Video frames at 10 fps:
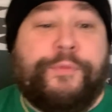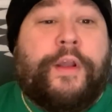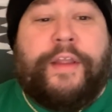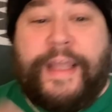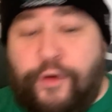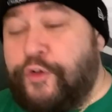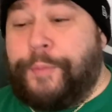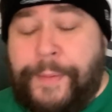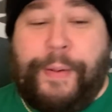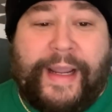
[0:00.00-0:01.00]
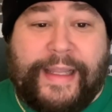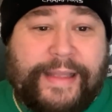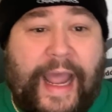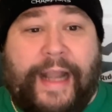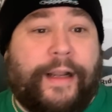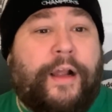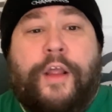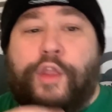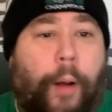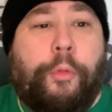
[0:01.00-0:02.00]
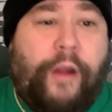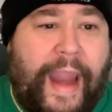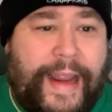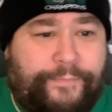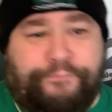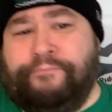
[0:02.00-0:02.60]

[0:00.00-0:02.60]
The Eagles will be picking 10. Number 8.